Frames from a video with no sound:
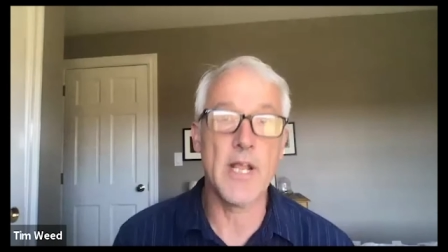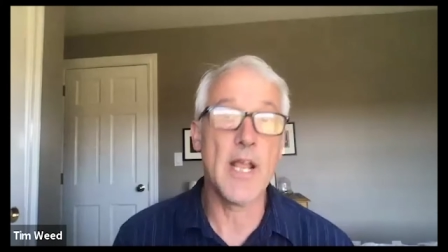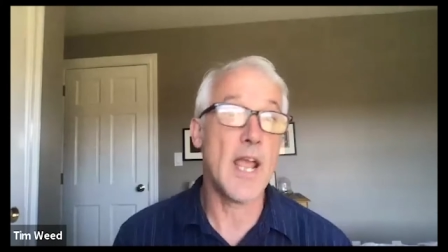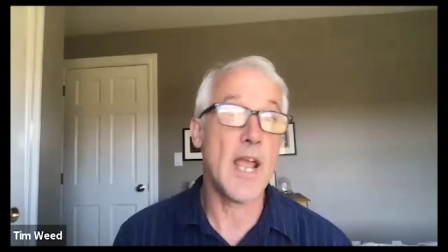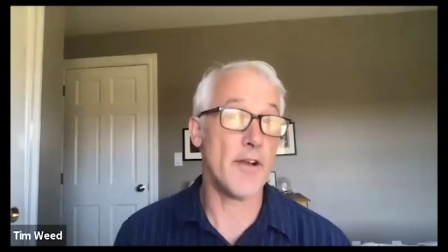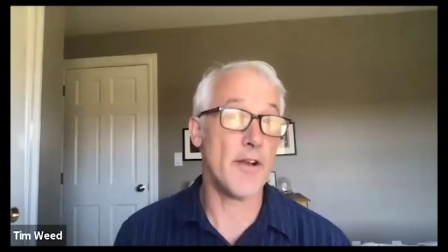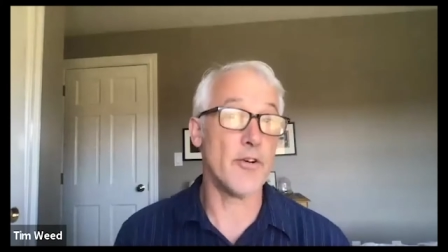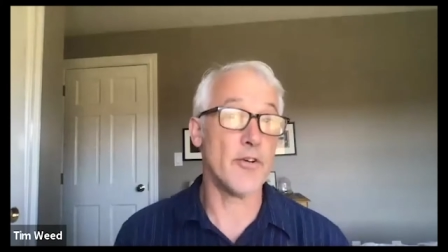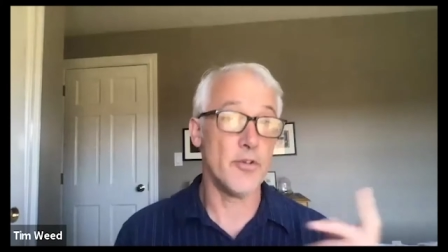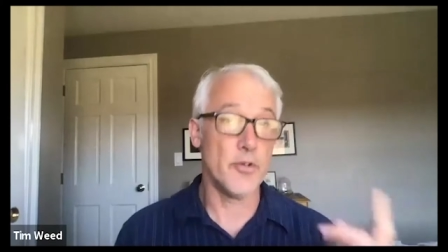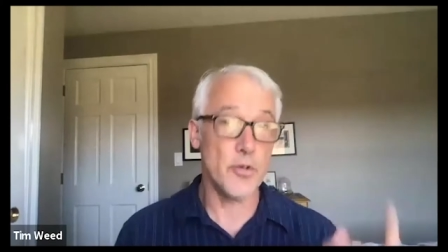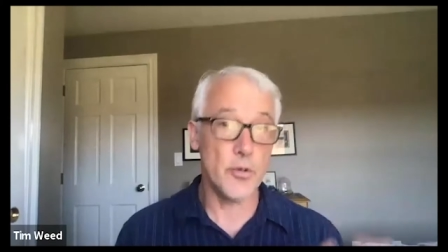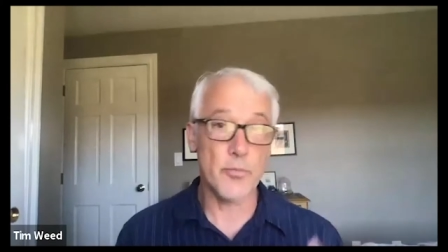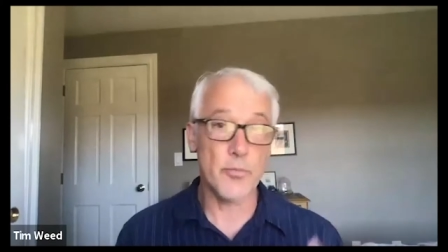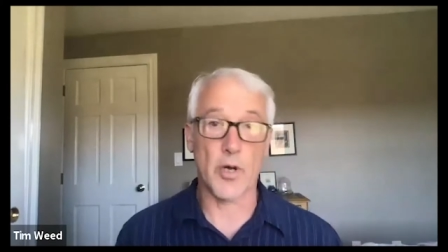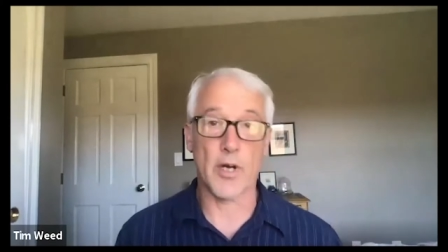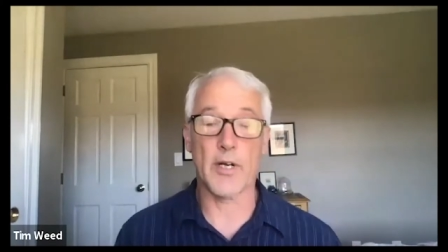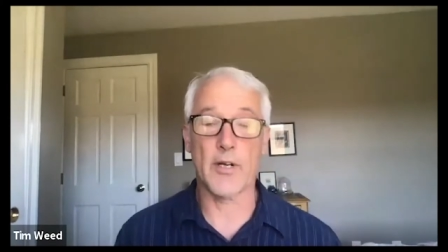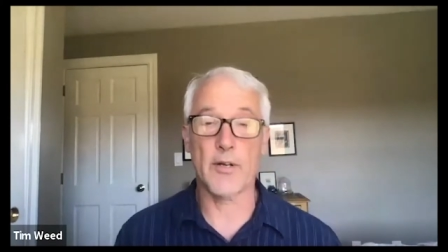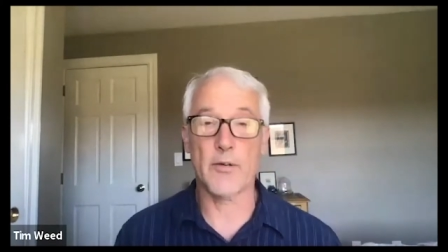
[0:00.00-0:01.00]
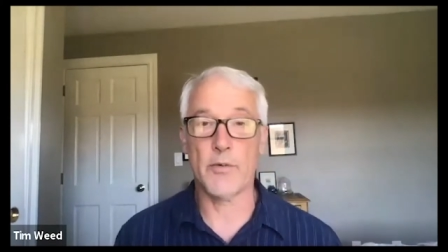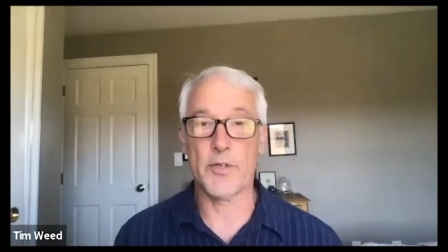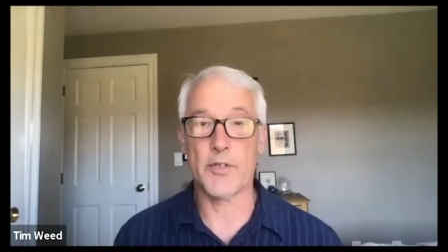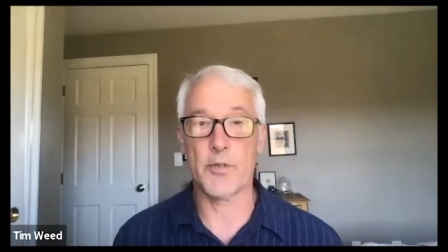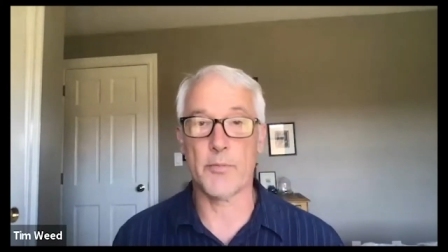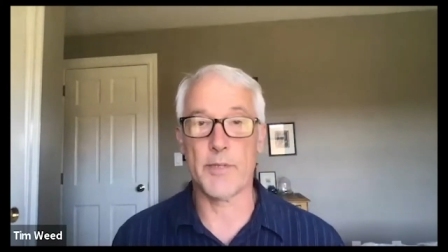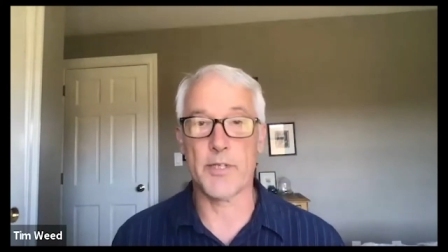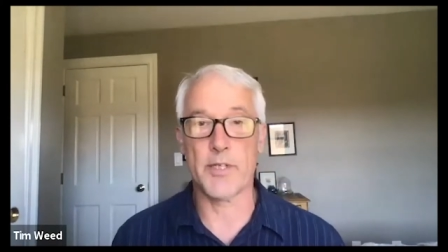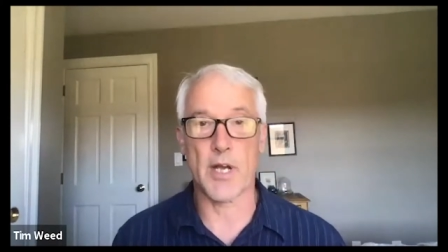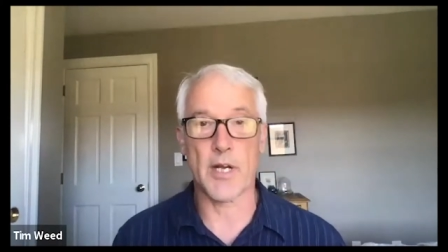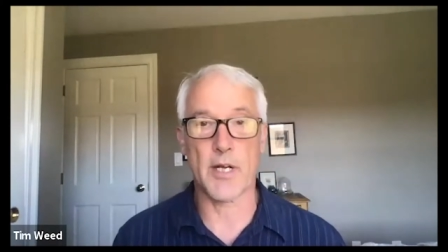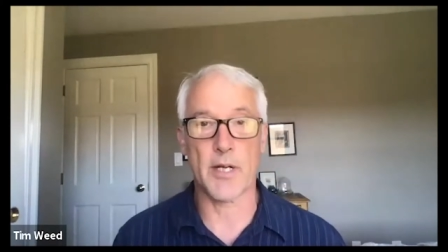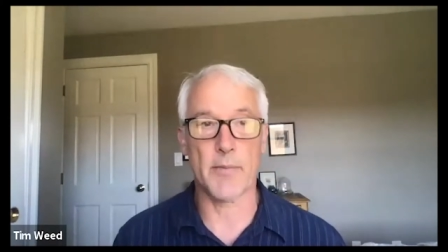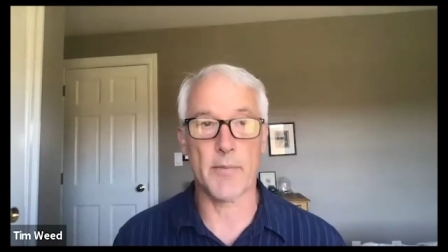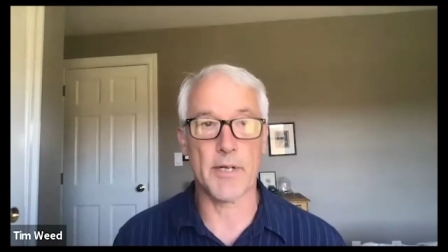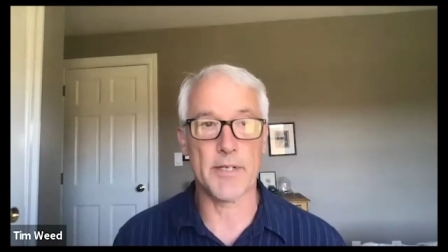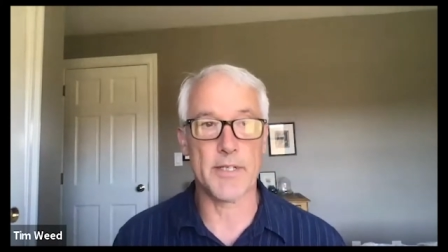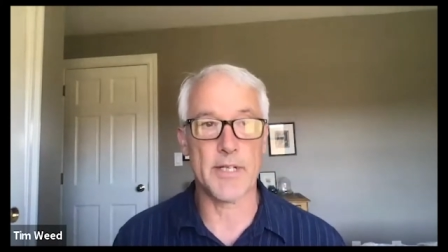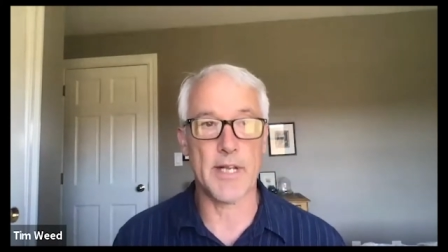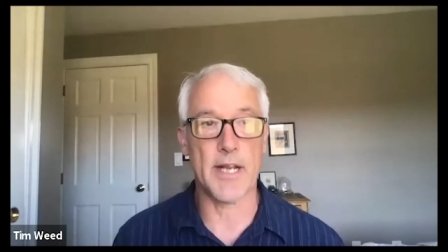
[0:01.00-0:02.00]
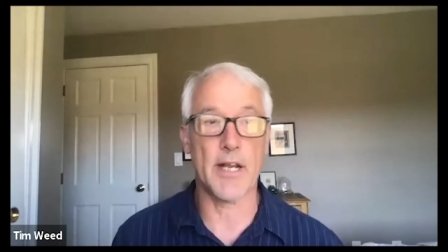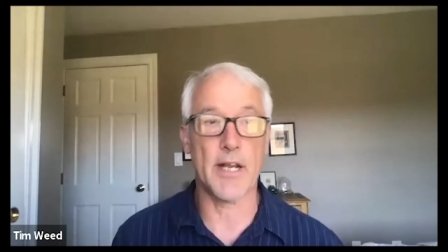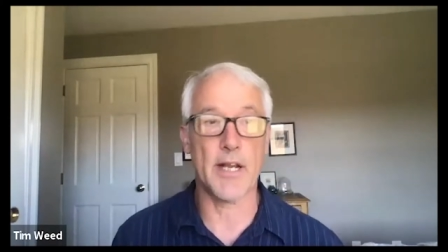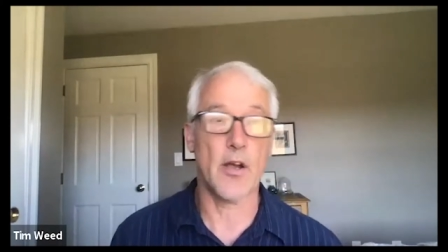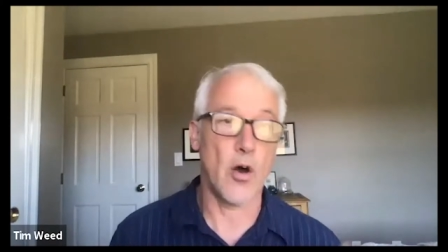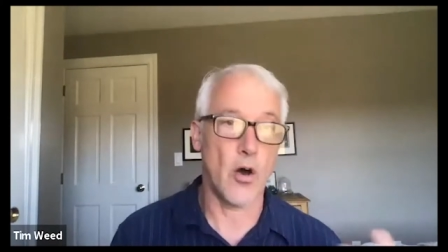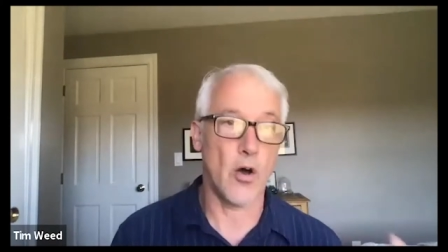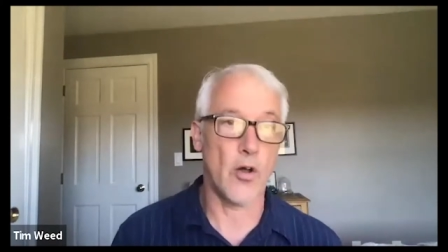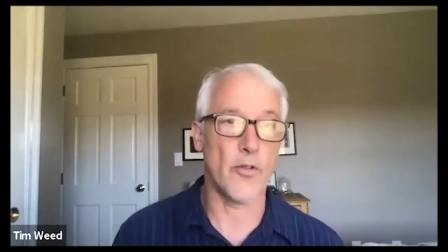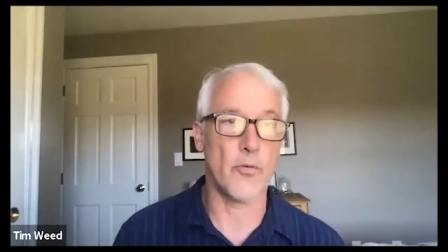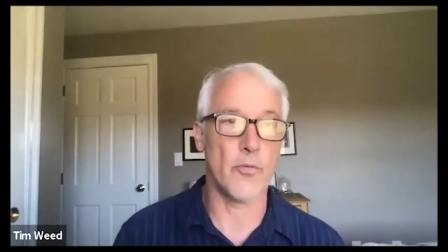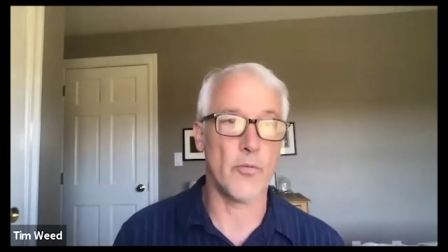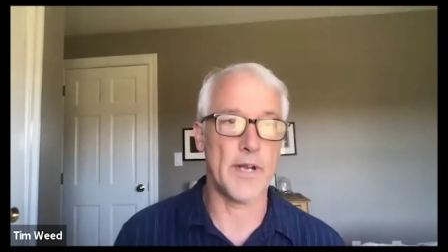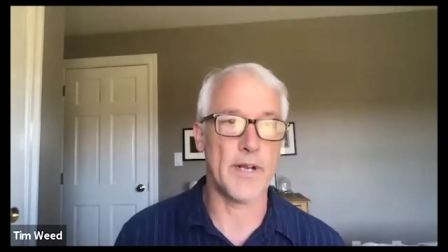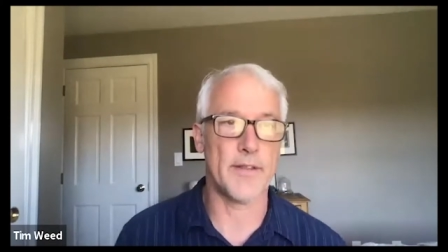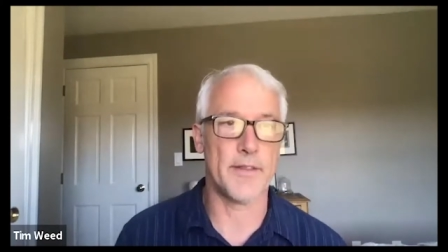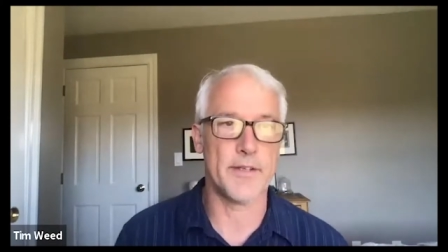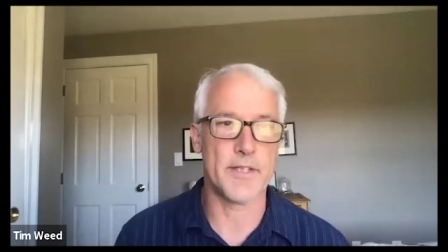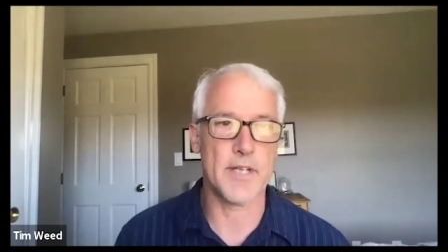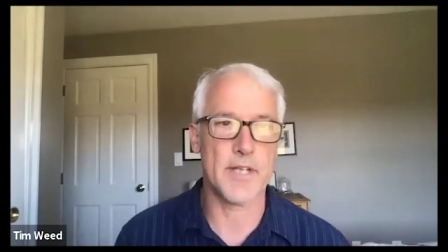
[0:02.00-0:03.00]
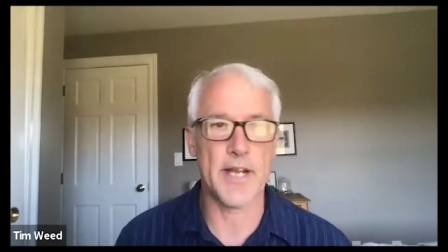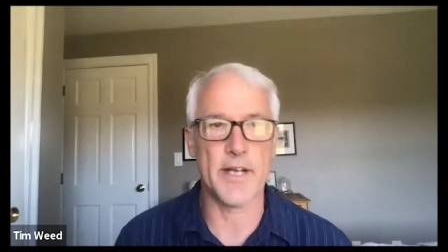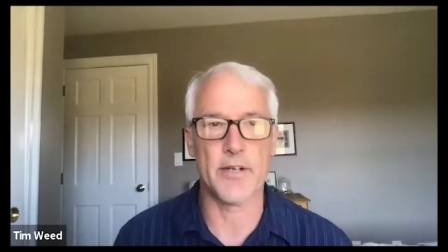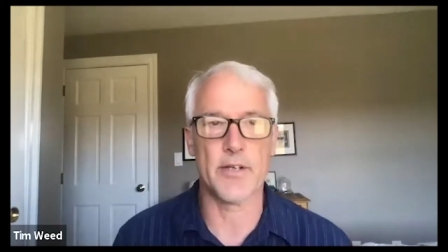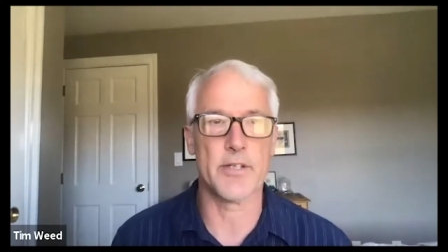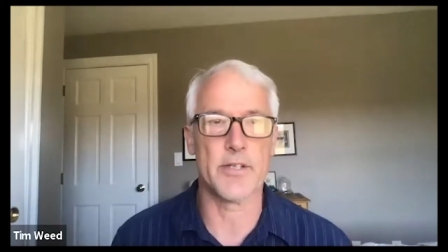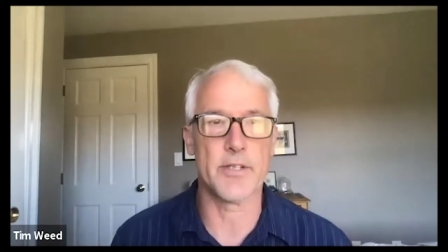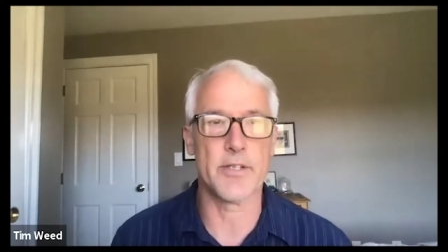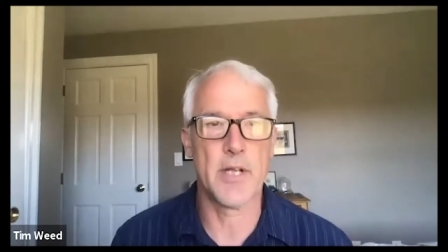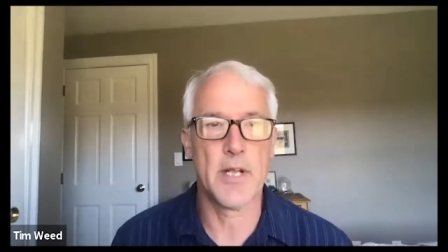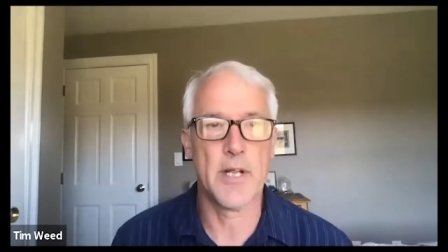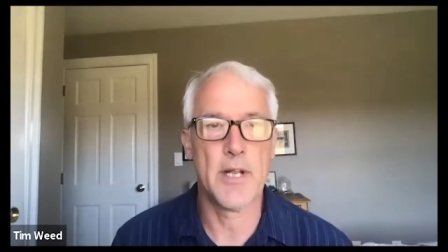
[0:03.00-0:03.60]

And her new book, which she will be talking about today, All the Way to the Tigers.